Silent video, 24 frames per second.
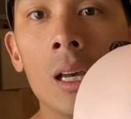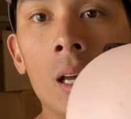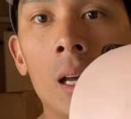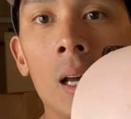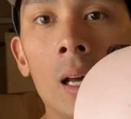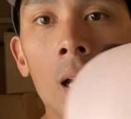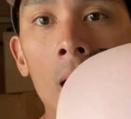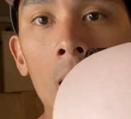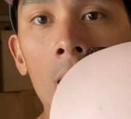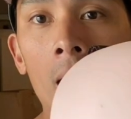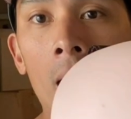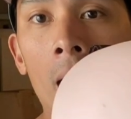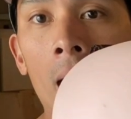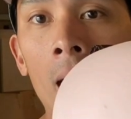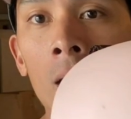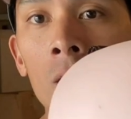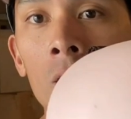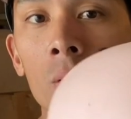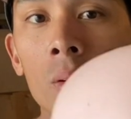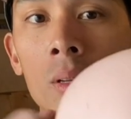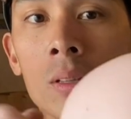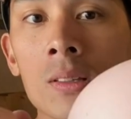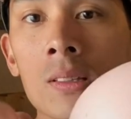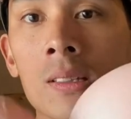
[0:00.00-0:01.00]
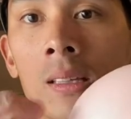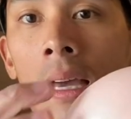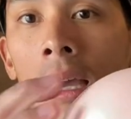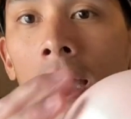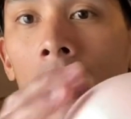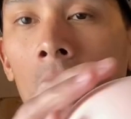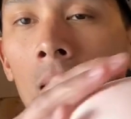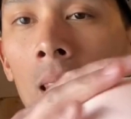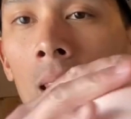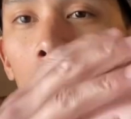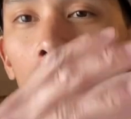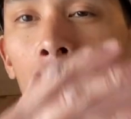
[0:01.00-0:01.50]
like a handle
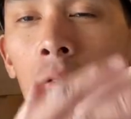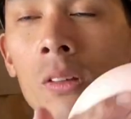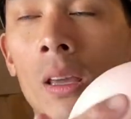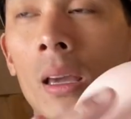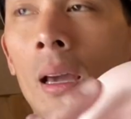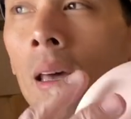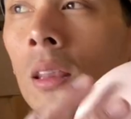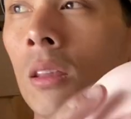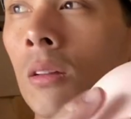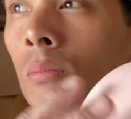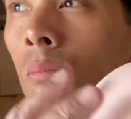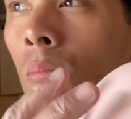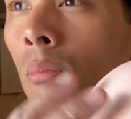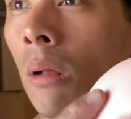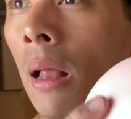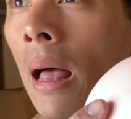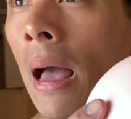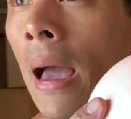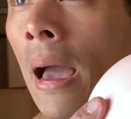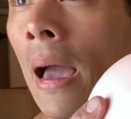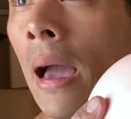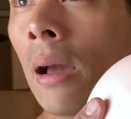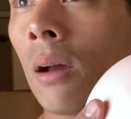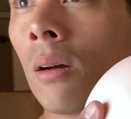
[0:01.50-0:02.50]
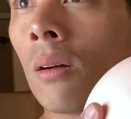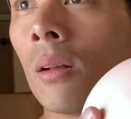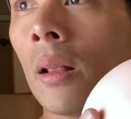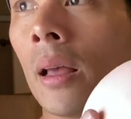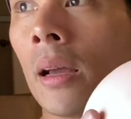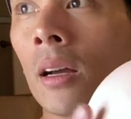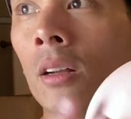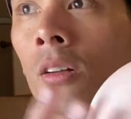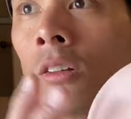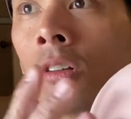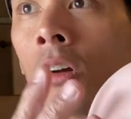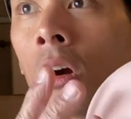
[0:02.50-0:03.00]
inside. I think it was like either black or
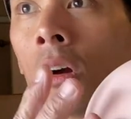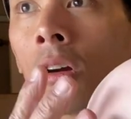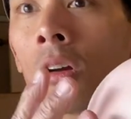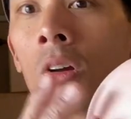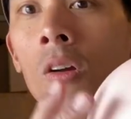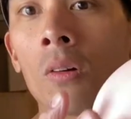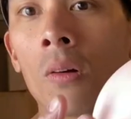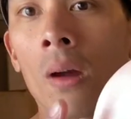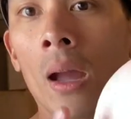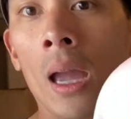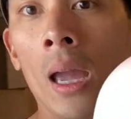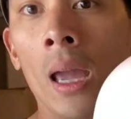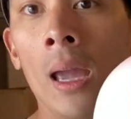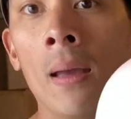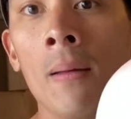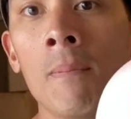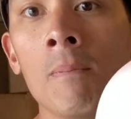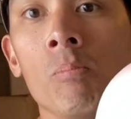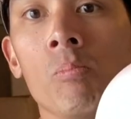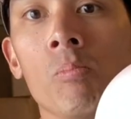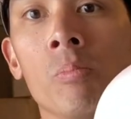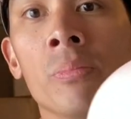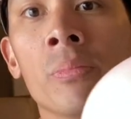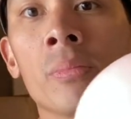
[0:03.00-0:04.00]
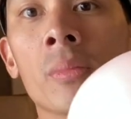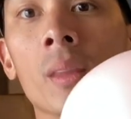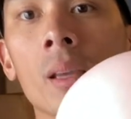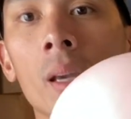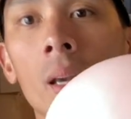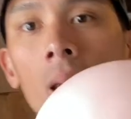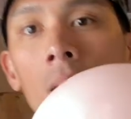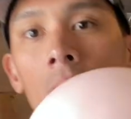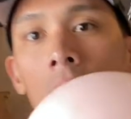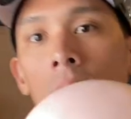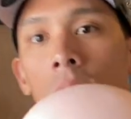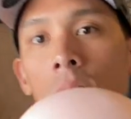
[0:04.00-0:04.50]
like a dark gray.
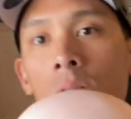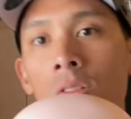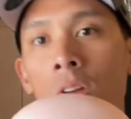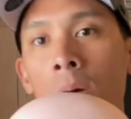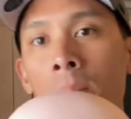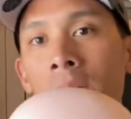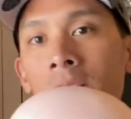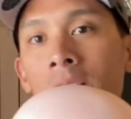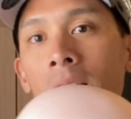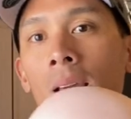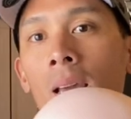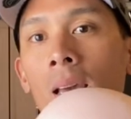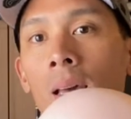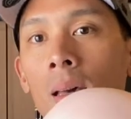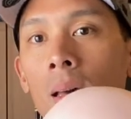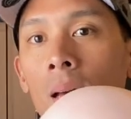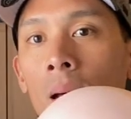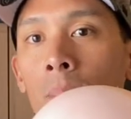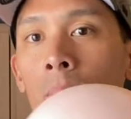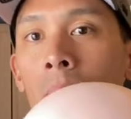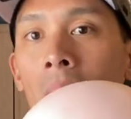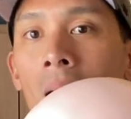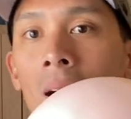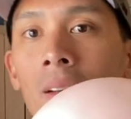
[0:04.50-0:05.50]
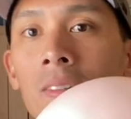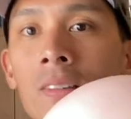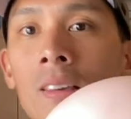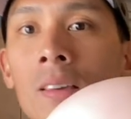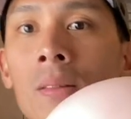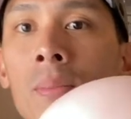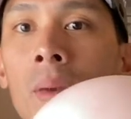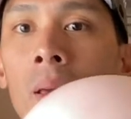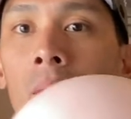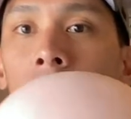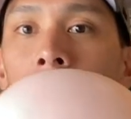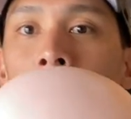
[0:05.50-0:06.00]
And it was almost like a
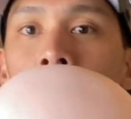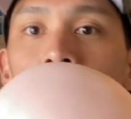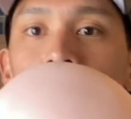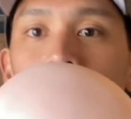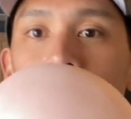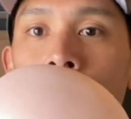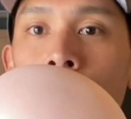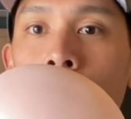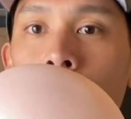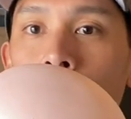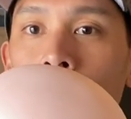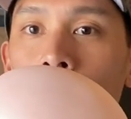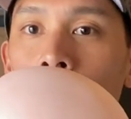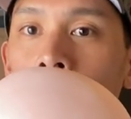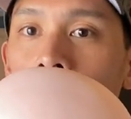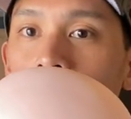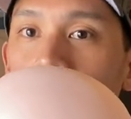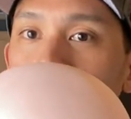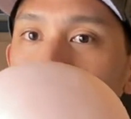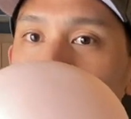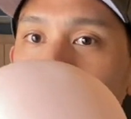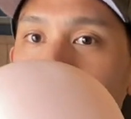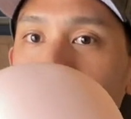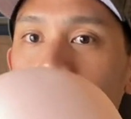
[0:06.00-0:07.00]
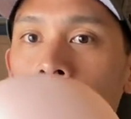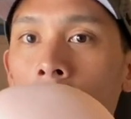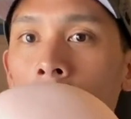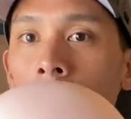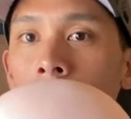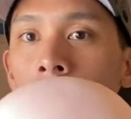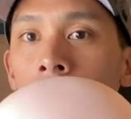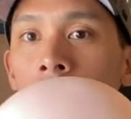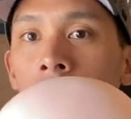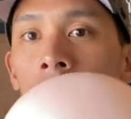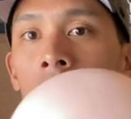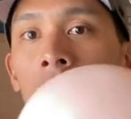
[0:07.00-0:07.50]
boxing mitt where you can hold it as a
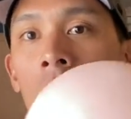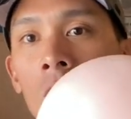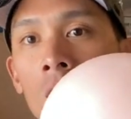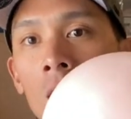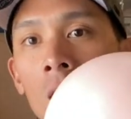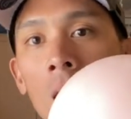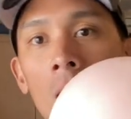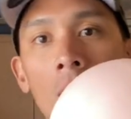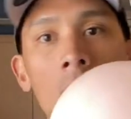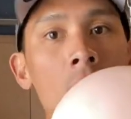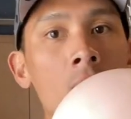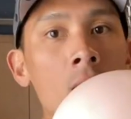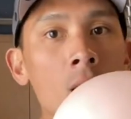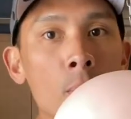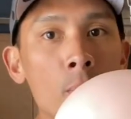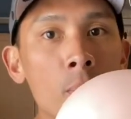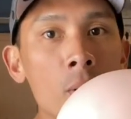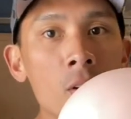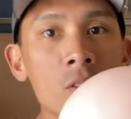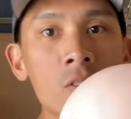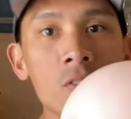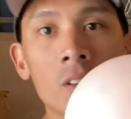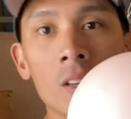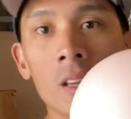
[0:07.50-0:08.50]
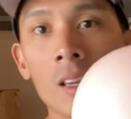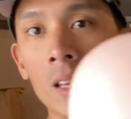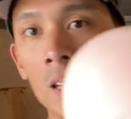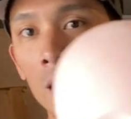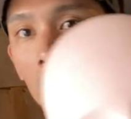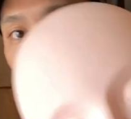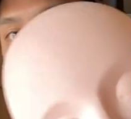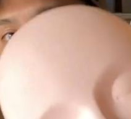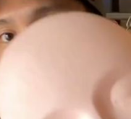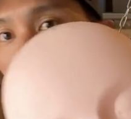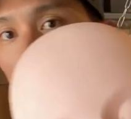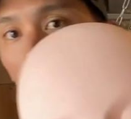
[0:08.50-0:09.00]
coach and then the person can
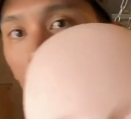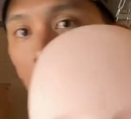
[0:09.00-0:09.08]
hit it like a